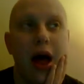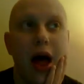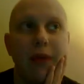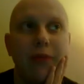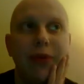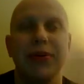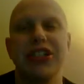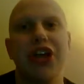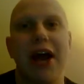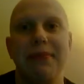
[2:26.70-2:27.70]
Um, we
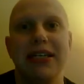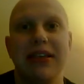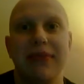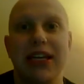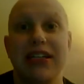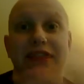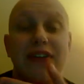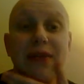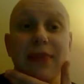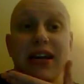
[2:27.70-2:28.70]
prescribed me something
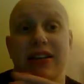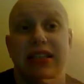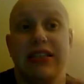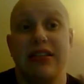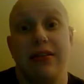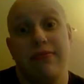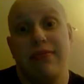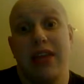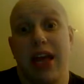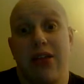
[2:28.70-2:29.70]
different because
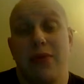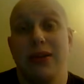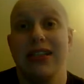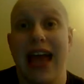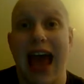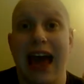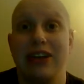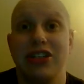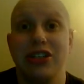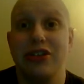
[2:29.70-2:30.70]
the other ones I
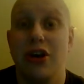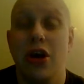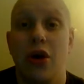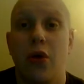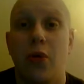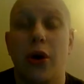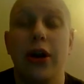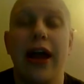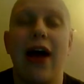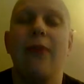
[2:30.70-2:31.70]
had just
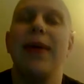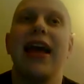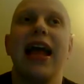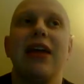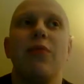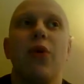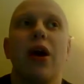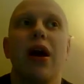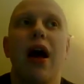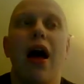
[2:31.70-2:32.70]
weren't helping
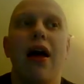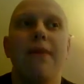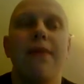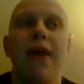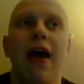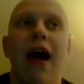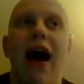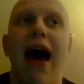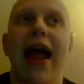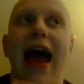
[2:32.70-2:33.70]
anymore. Um,
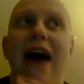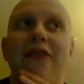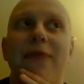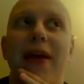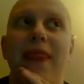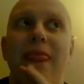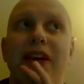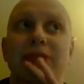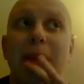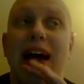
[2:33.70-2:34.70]
I have been,
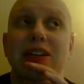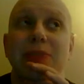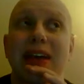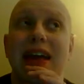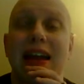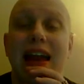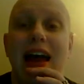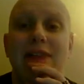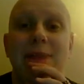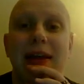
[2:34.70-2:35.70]
this past weekend,
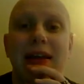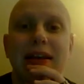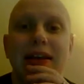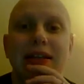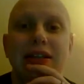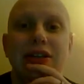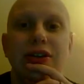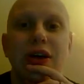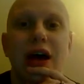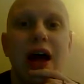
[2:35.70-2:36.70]
I've been
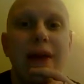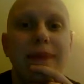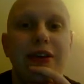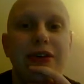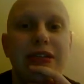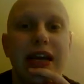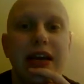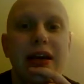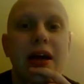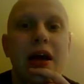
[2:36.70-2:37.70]
um,
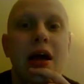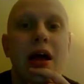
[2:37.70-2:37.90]
using